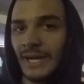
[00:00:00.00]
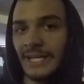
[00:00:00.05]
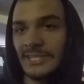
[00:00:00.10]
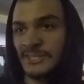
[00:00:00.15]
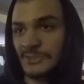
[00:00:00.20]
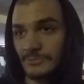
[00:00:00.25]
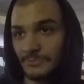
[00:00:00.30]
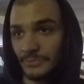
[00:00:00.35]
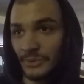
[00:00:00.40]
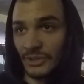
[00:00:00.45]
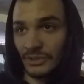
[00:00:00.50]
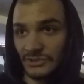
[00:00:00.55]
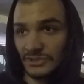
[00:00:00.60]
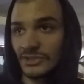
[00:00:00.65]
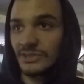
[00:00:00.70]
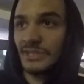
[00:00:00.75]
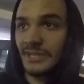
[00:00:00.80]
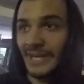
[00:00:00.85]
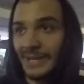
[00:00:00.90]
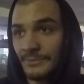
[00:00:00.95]
I spoke
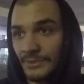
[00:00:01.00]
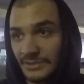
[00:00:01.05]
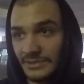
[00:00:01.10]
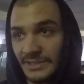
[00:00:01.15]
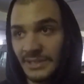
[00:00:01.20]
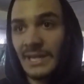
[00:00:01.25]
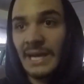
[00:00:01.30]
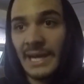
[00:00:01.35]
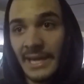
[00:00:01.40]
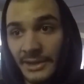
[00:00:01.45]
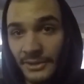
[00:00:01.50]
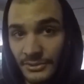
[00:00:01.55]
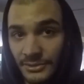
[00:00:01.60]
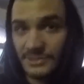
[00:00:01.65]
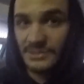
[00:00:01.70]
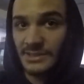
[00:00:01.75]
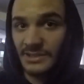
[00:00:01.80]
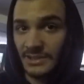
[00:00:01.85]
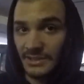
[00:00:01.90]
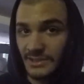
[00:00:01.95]
to the MOT guy
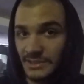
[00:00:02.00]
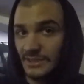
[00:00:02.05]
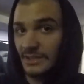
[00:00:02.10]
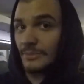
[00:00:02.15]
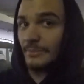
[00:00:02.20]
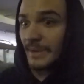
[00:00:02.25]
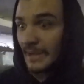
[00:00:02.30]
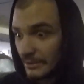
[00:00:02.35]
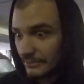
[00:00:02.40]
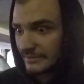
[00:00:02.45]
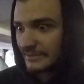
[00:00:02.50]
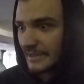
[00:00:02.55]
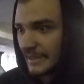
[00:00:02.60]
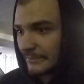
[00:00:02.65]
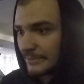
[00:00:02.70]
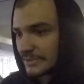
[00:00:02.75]
who's gonna help me out with the